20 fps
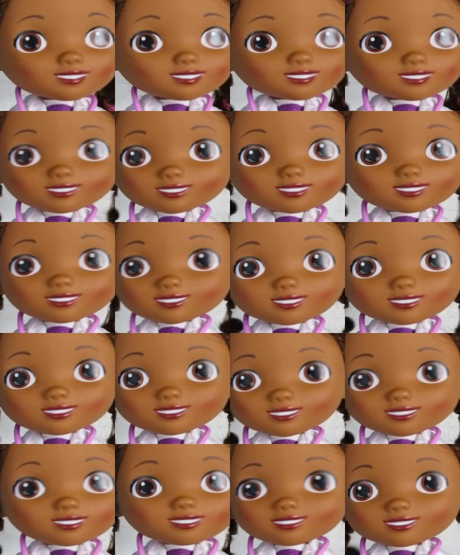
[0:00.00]

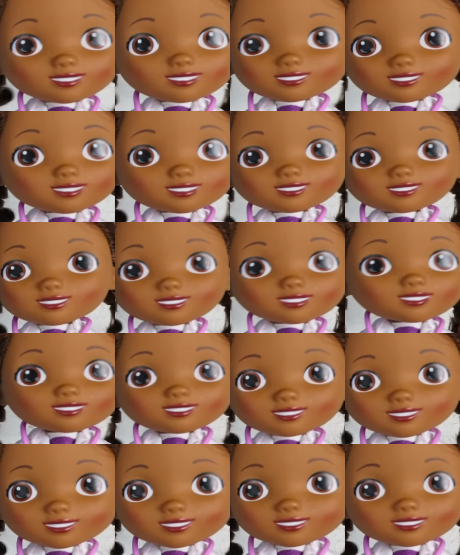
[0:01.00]
Unfortunately, all of this did
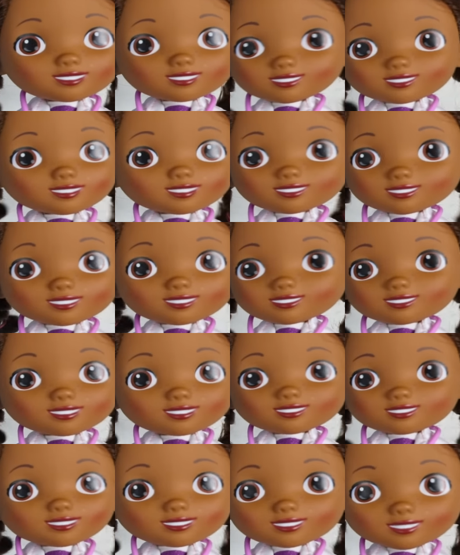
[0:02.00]
not happen from eating sweets
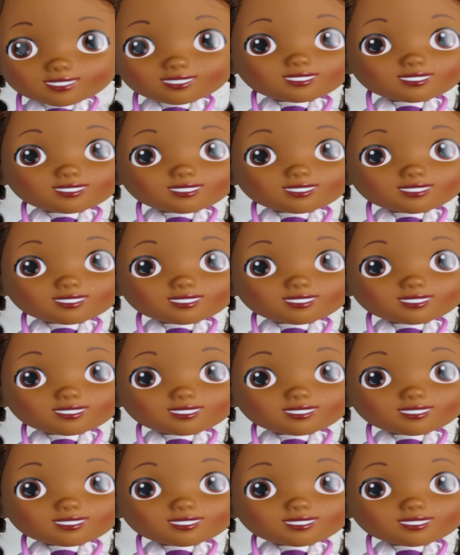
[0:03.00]
today.